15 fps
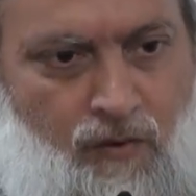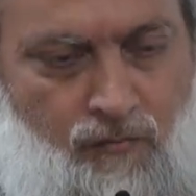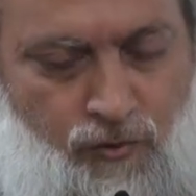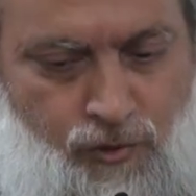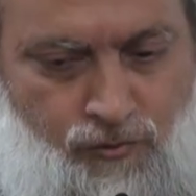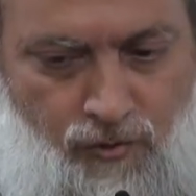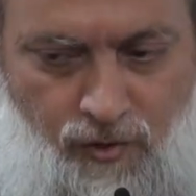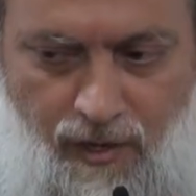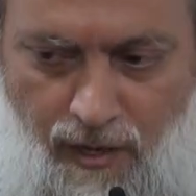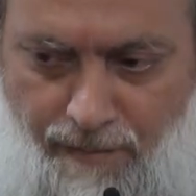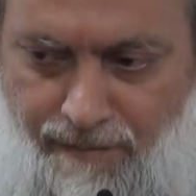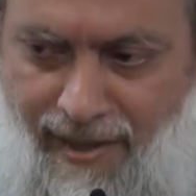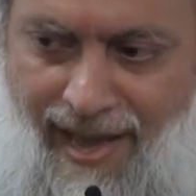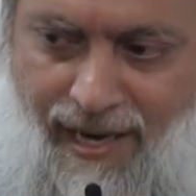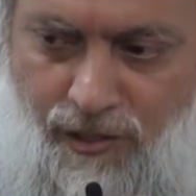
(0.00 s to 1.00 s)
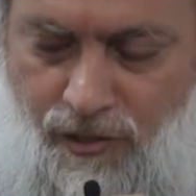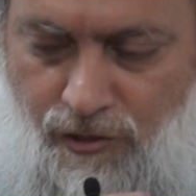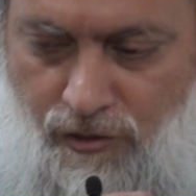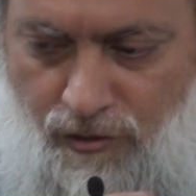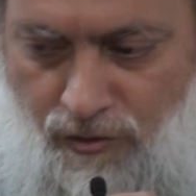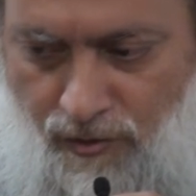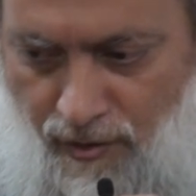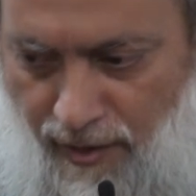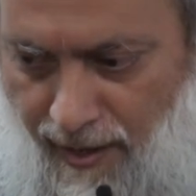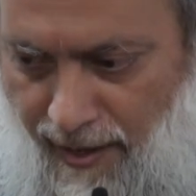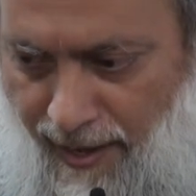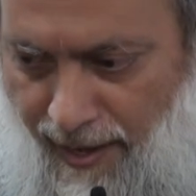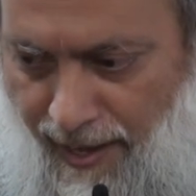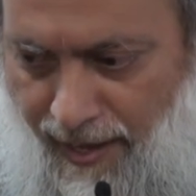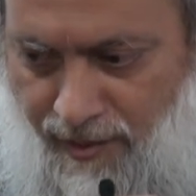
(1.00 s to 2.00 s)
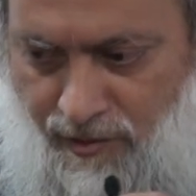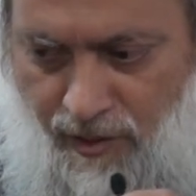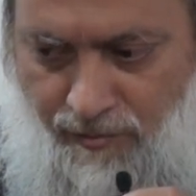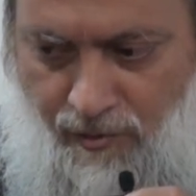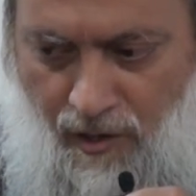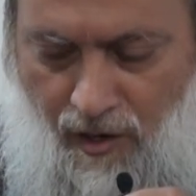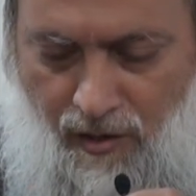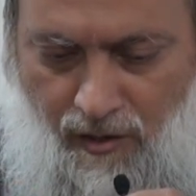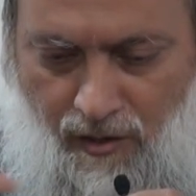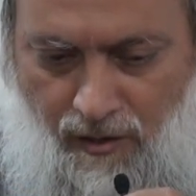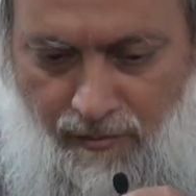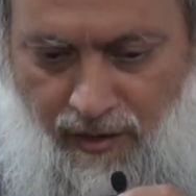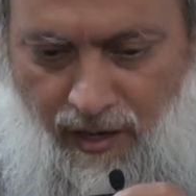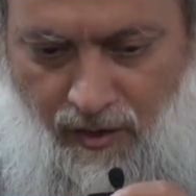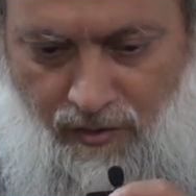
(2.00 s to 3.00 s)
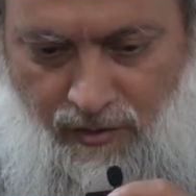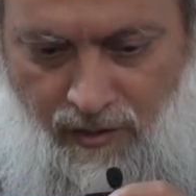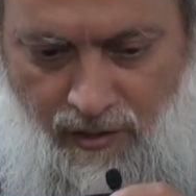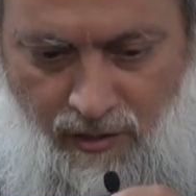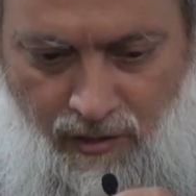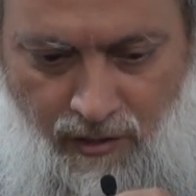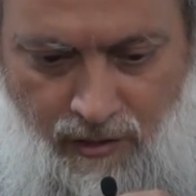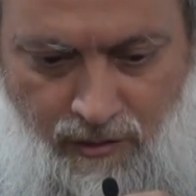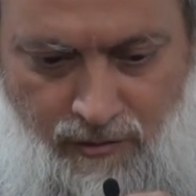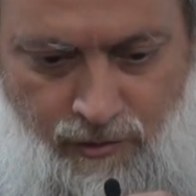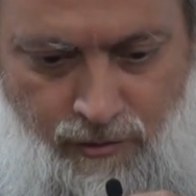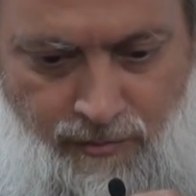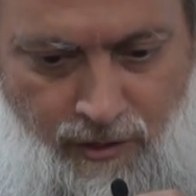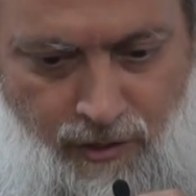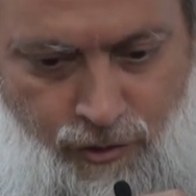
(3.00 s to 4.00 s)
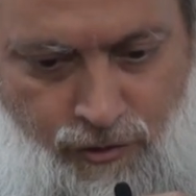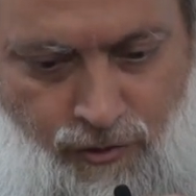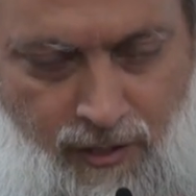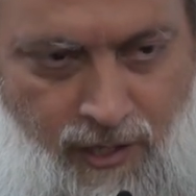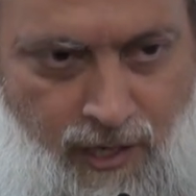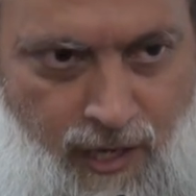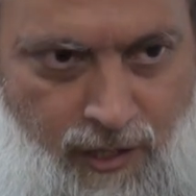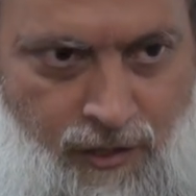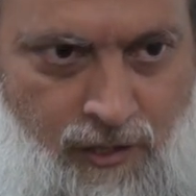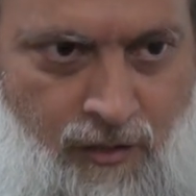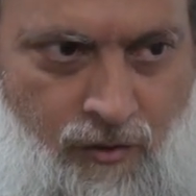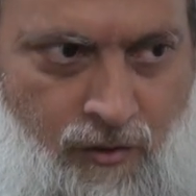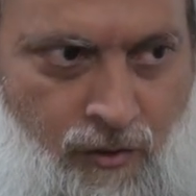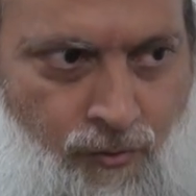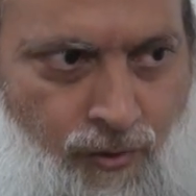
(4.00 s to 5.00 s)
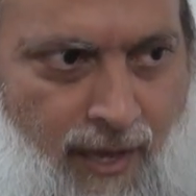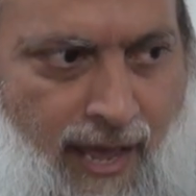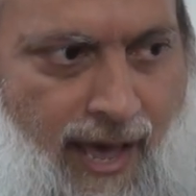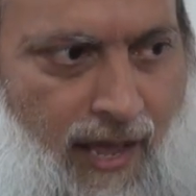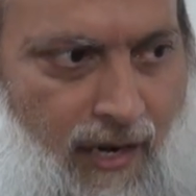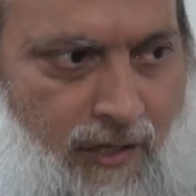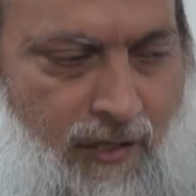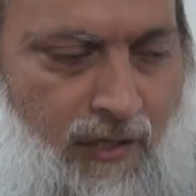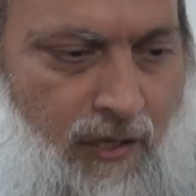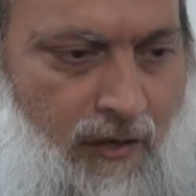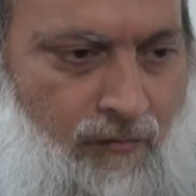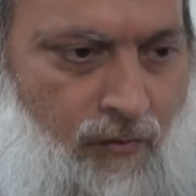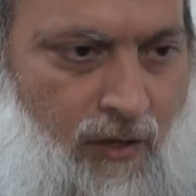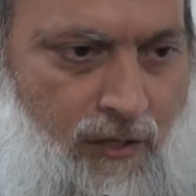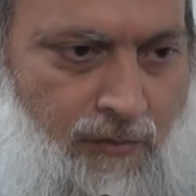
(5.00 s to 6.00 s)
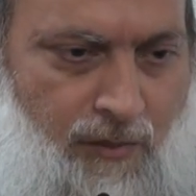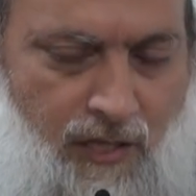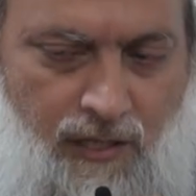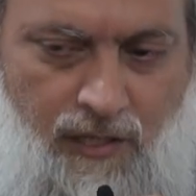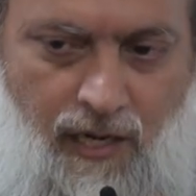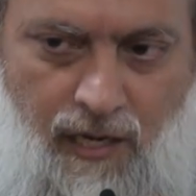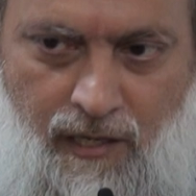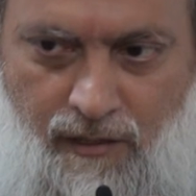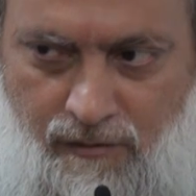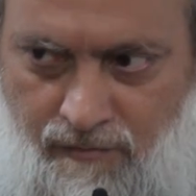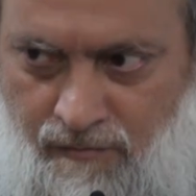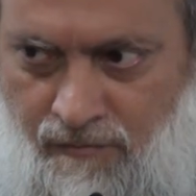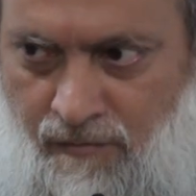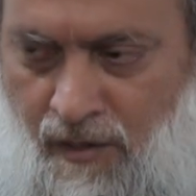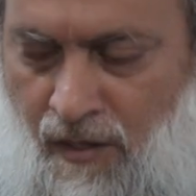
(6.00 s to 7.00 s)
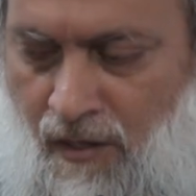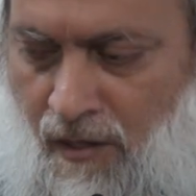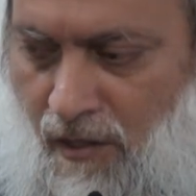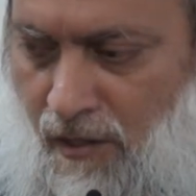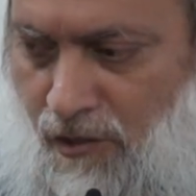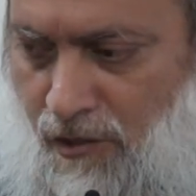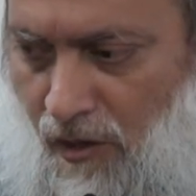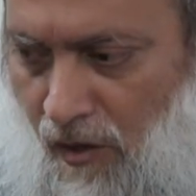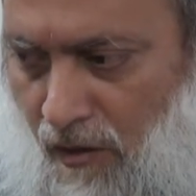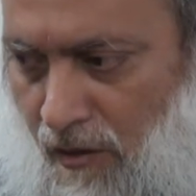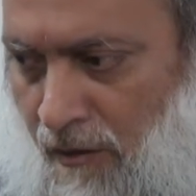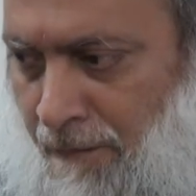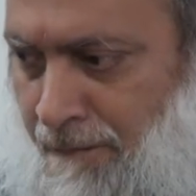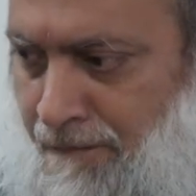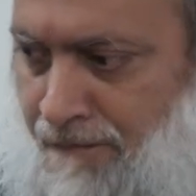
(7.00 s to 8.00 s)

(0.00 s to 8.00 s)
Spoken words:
which we'll come back to as I'm talking about the spiritual connection or the reality of what's being done, inshallah.